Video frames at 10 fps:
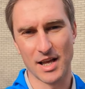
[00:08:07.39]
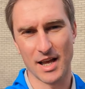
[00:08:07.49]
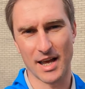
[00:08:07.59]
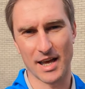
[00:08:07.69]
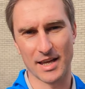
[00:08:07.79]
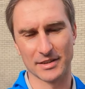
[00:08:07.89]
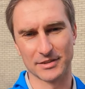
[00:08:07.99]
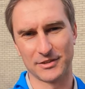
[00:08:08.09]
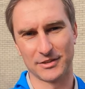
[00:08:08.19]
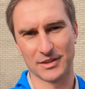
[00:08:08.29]
and
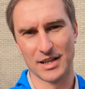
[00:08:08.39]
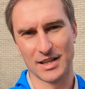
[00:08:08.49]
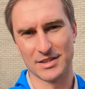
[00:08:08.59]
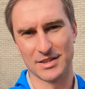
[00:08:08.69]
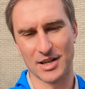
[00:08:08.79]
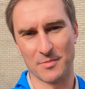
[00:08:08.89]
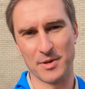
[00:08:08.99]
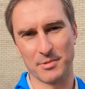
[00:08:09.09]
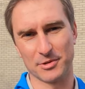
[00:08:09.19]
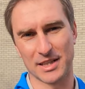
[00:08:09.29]
there are
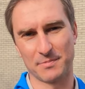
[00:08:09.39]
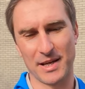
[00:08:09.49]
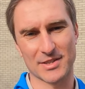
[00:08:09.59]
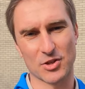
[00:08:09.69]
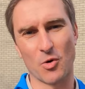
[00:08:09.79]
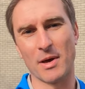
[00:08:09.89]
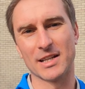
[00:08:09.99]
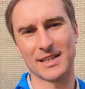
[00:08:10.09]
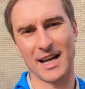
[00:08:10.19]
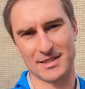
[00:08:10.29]
people that pay so many
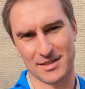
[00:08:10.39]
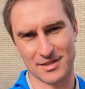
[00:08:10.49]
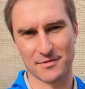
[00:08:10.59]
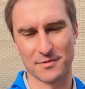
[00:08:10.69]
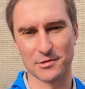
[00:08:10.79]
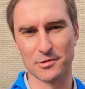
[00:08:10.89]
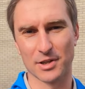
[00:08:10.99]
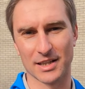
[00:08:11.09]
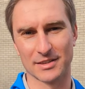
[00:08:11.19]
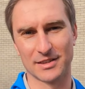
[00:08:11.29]
taxes, if you look
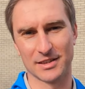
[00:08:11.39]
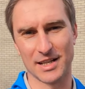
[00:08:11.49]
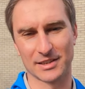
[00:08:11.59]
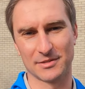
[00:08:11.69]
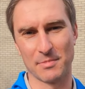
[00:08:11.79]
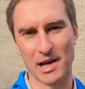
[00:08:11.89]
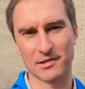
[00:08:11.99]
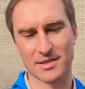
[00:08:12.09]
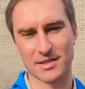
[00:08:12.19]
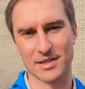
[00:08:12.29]
at the net
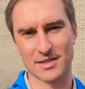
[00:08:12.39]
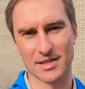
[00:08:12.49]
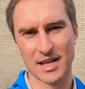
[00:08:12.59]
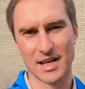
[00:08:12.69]
balances,